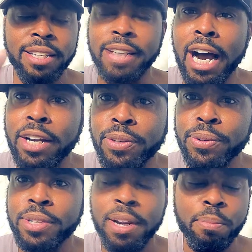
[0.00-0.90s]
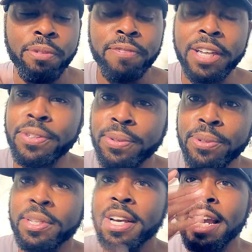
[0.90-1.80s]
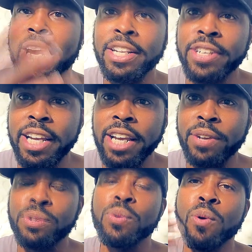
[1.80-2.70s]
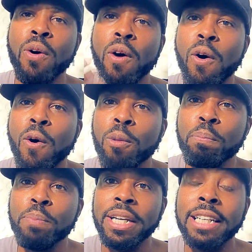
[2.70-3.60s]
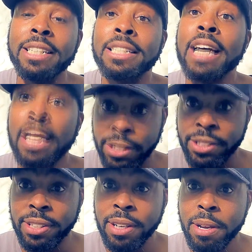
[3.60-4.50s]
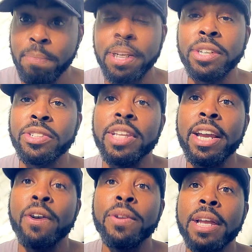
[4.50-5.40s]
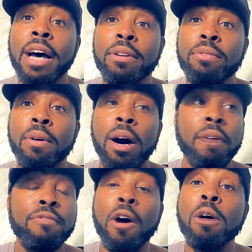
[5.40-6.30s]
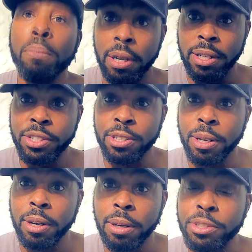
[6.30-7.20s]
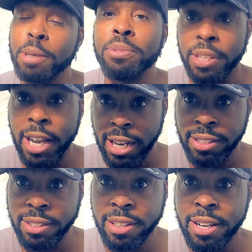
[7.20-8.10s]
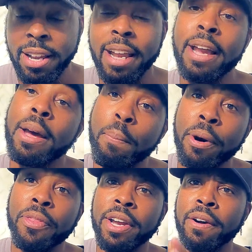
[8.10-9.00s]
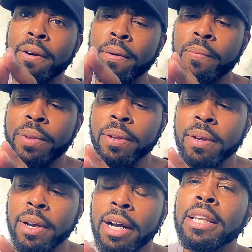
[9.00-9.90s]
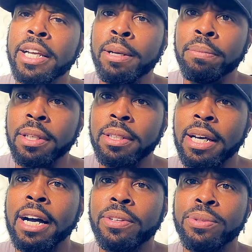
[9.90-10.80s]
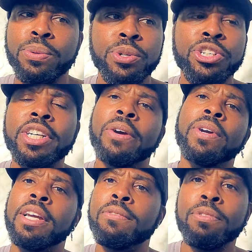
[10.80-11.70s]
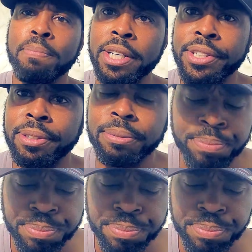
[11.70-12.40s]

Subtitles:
doctors, professors, educators who are all being silenced because they are not pharma subsidized, but they are acclaimed doctors who are sharing information,